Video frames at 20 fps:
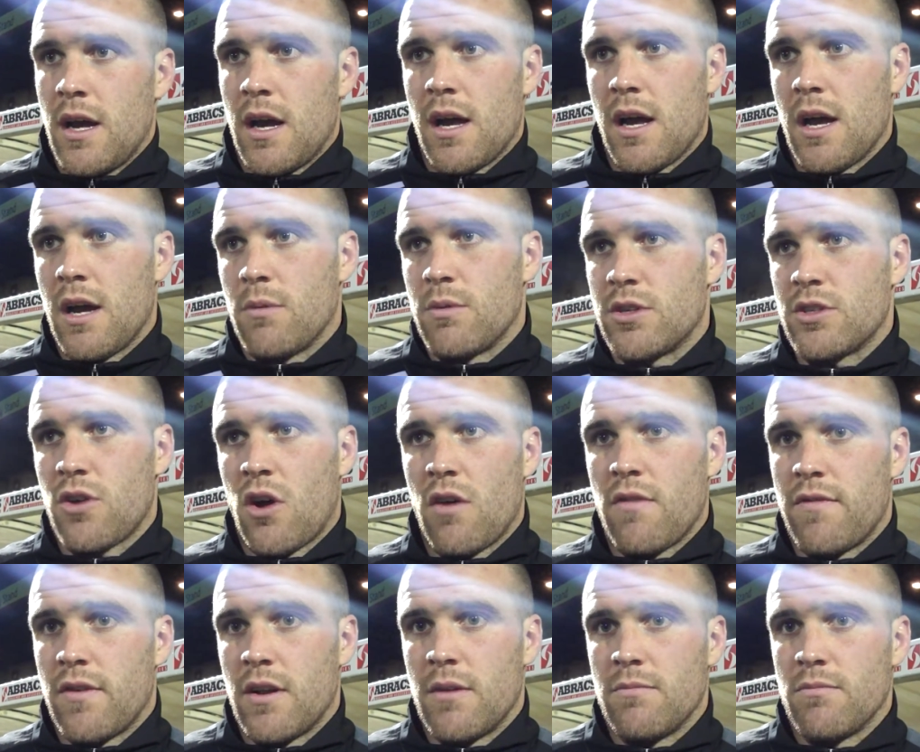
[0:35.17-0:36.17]
Uh, we
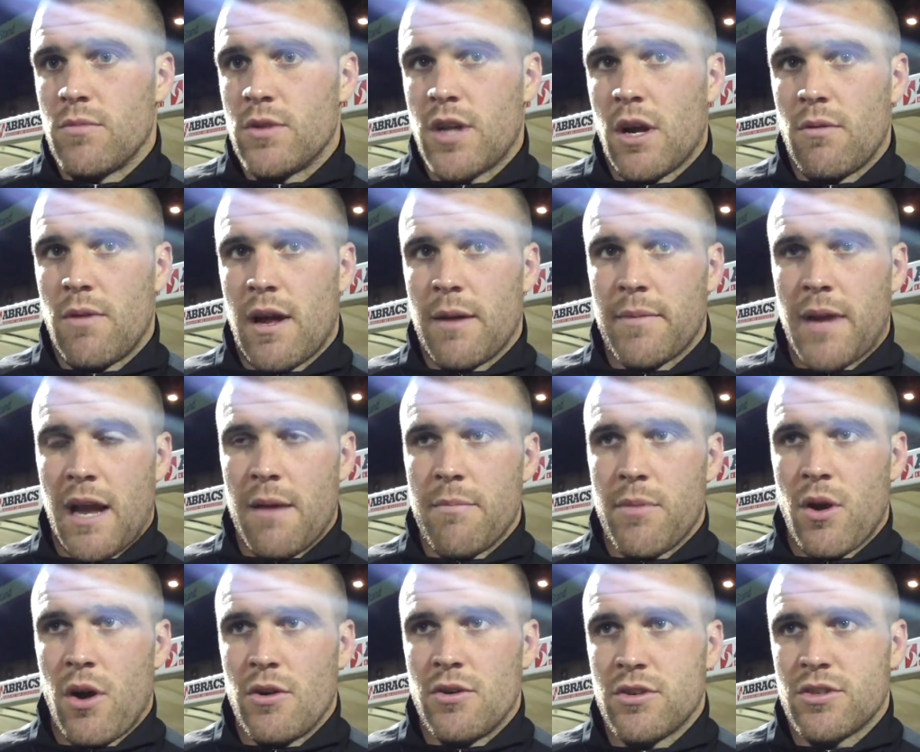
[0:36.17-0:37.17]
stifle them, we don't let them get in
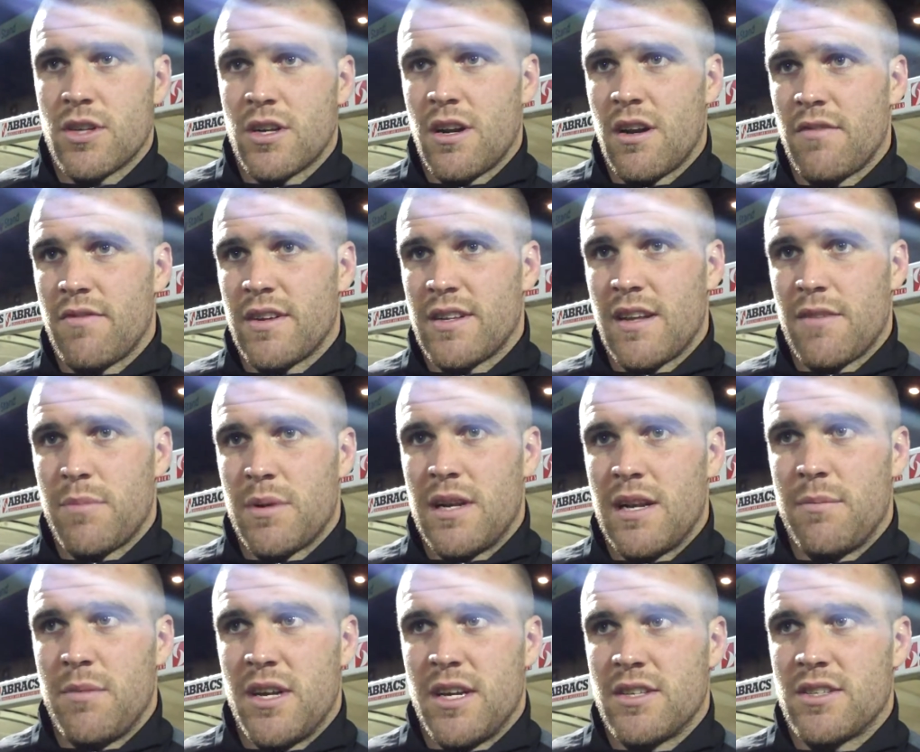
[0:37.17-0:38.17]
behind us, and I think they've been
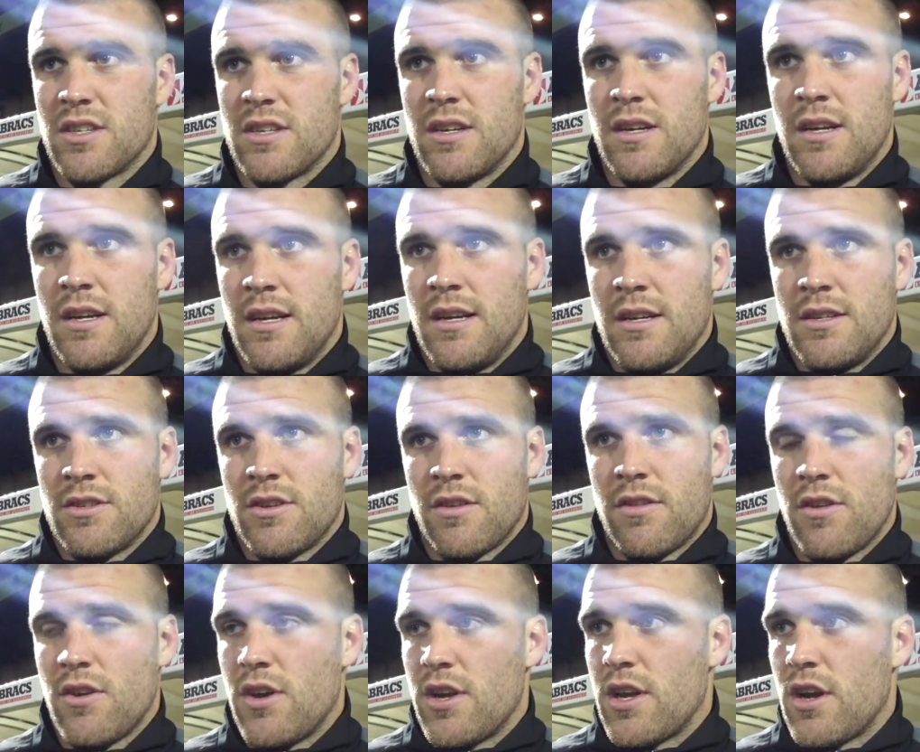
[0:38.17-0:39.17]
limited to, to
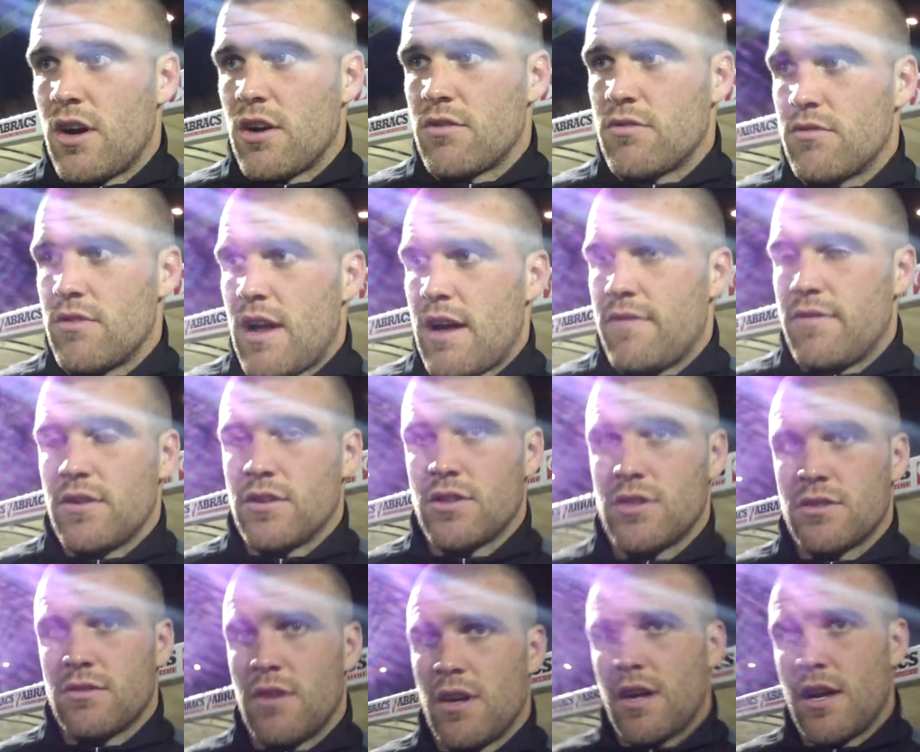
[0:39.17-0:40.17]
30 yard
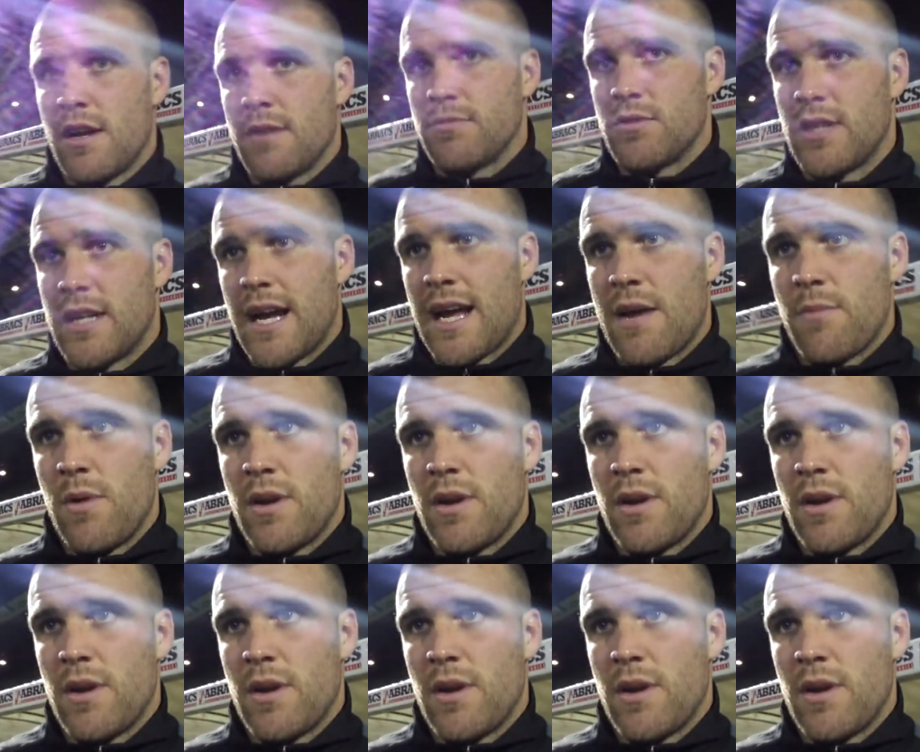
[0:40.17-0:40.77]
efforts um, today.